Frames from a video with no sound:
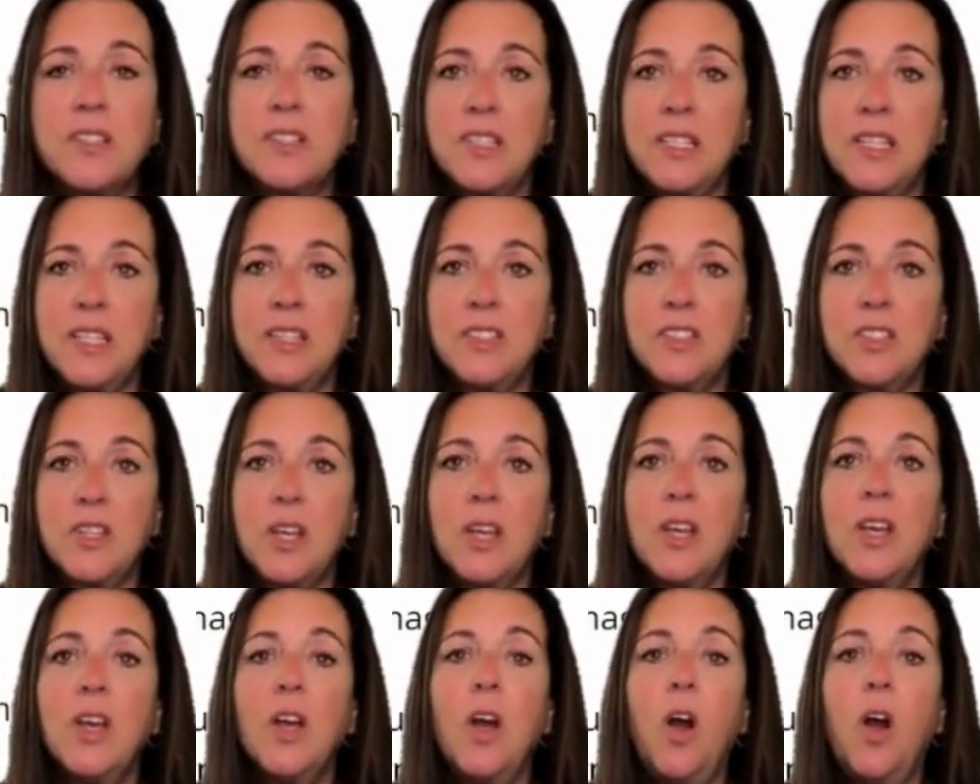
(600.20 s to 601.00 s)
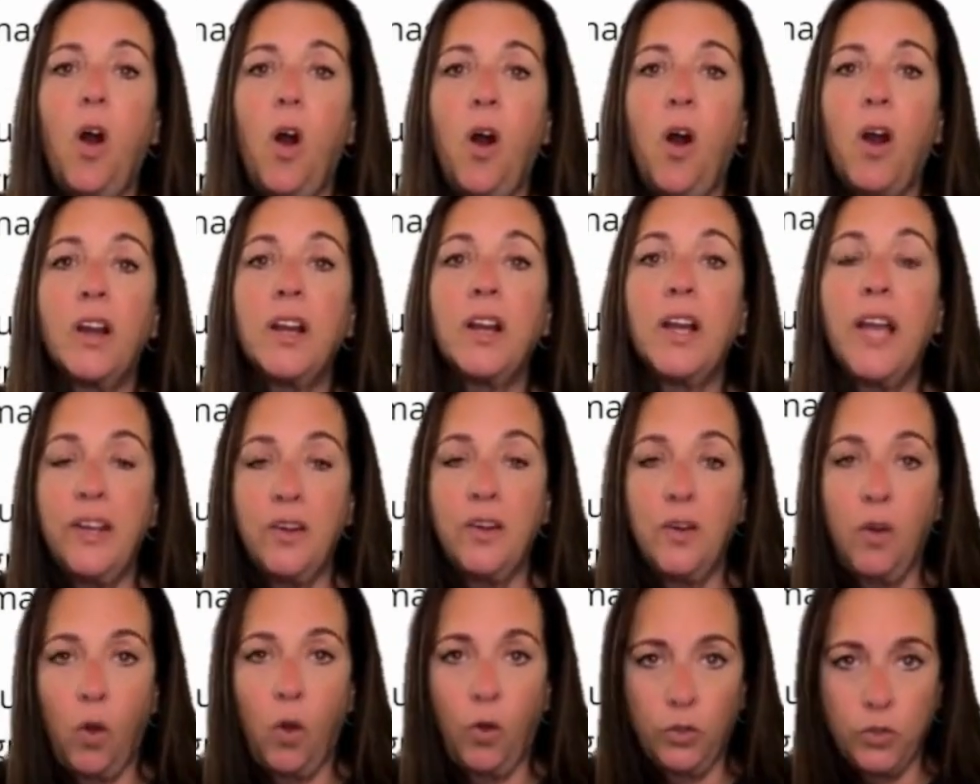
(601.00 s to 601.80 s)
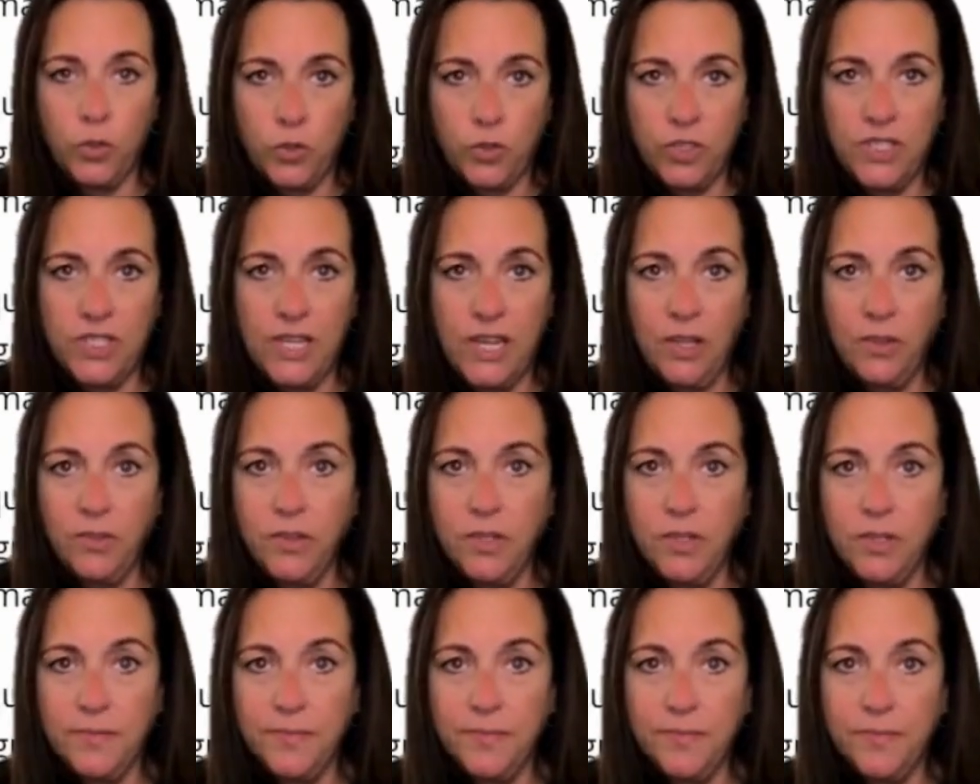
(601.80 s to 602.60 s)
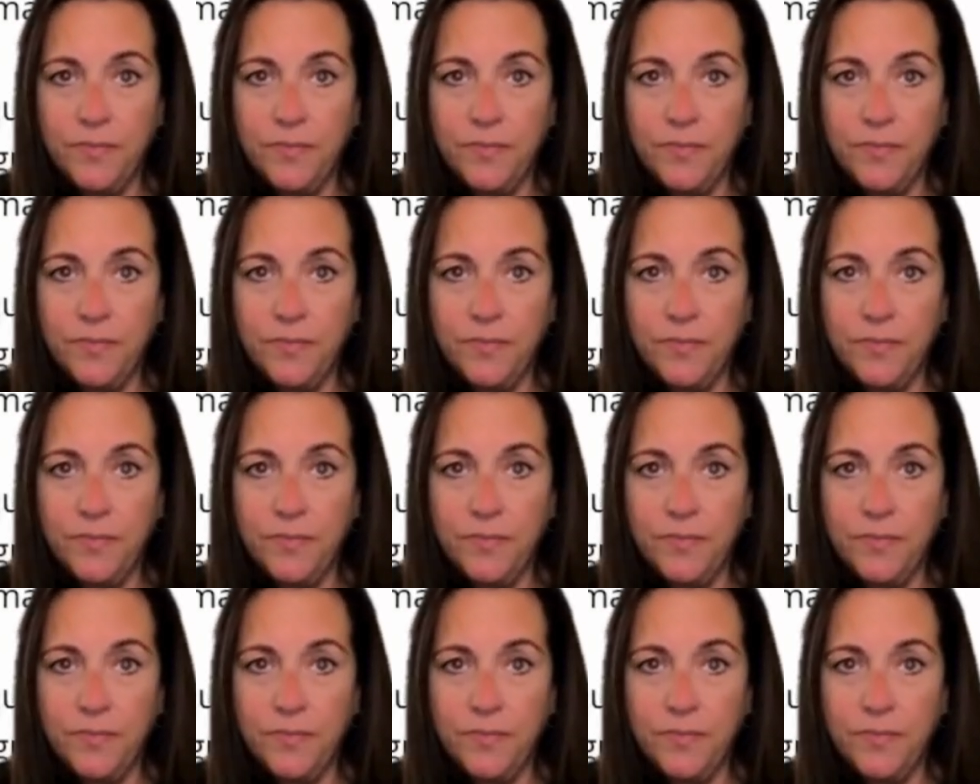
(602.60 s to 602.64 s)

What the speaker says: disease are an ultrasound,